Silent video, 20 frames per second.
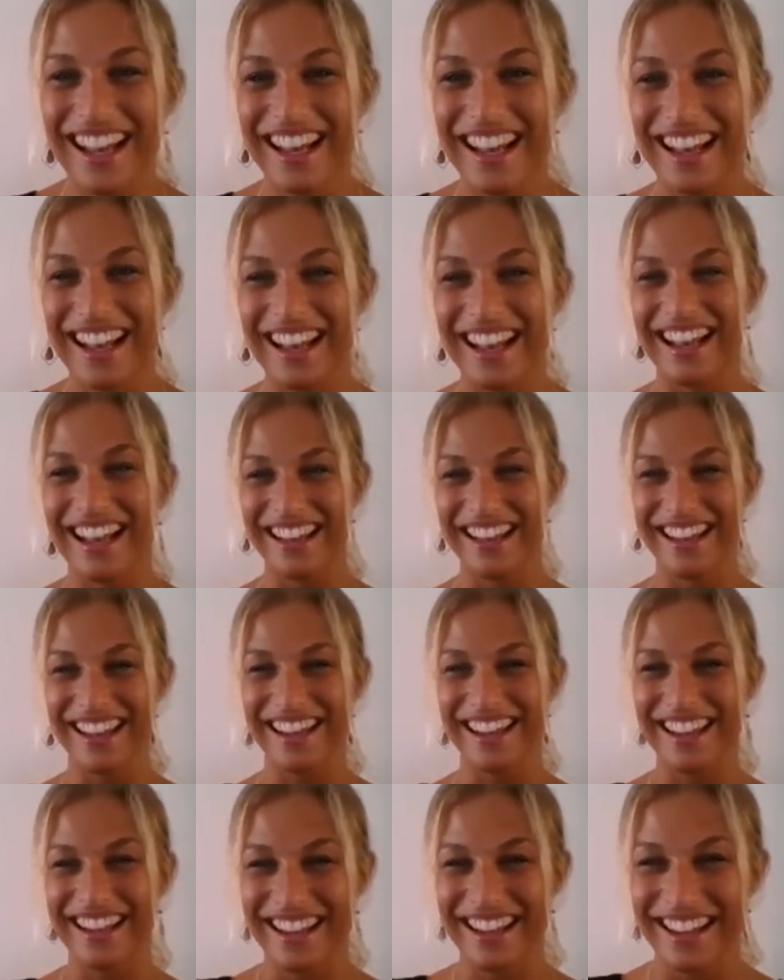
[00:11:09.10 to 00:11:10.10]

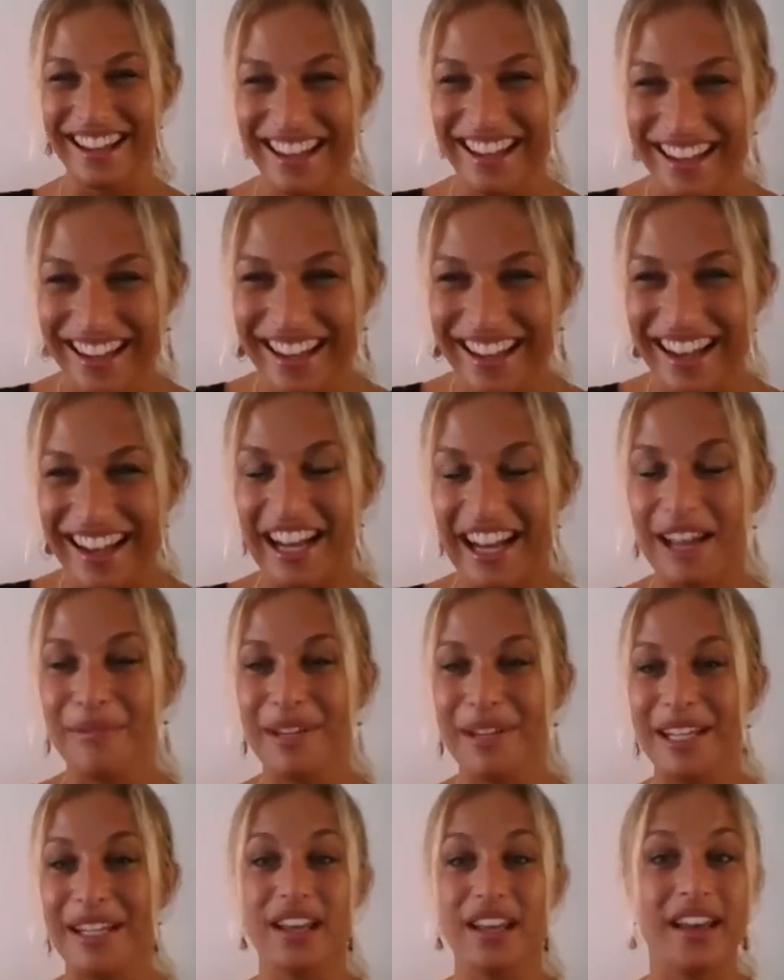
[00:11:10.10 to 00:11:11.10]
And I
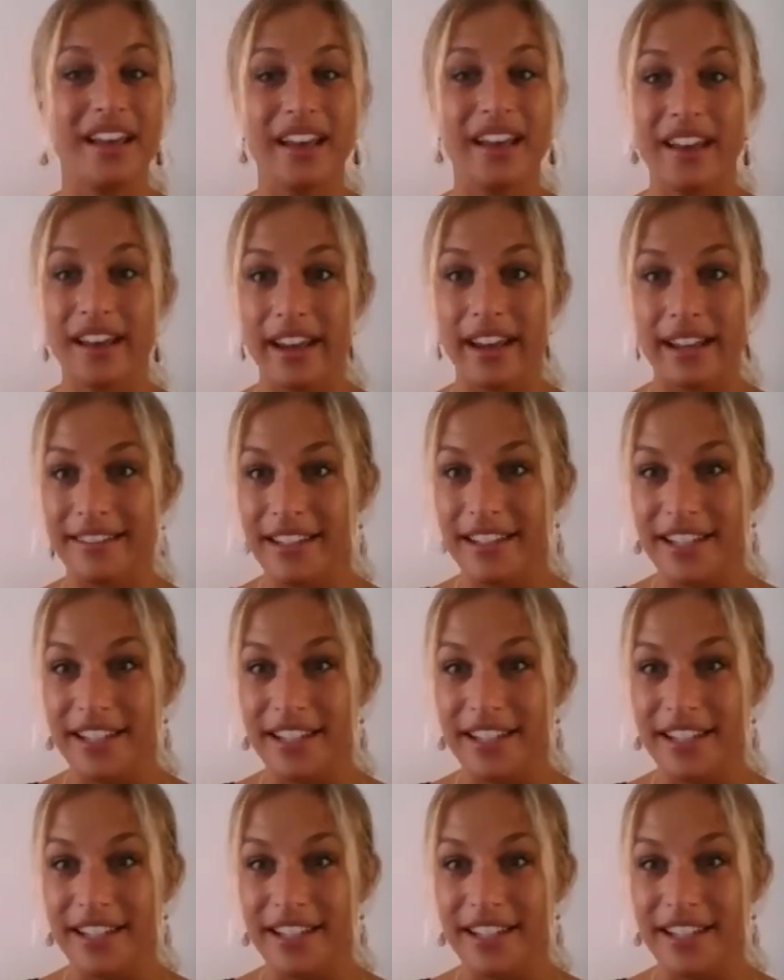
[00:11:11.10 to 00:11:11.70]
mean, in